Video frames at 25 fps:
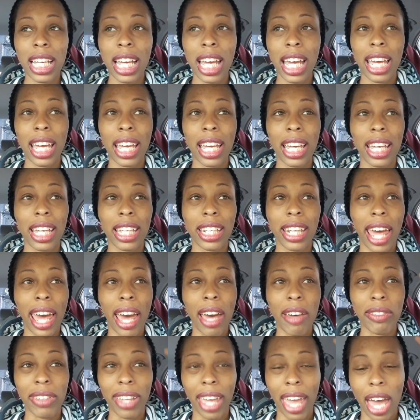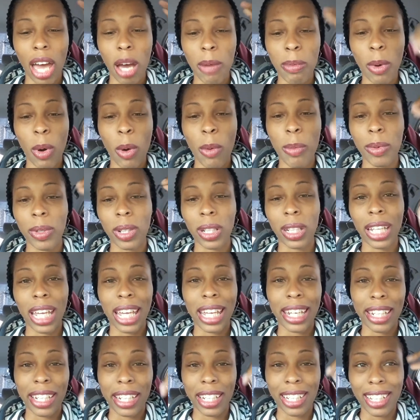and have the app open,
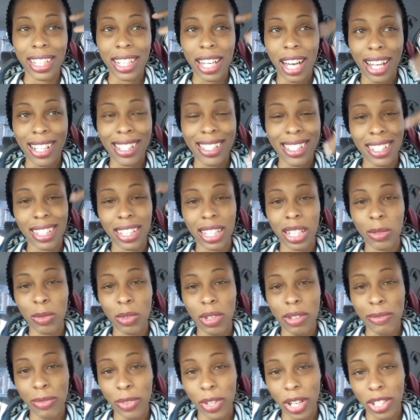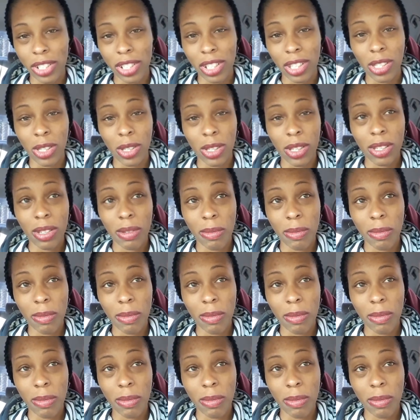and it constantly refreshes,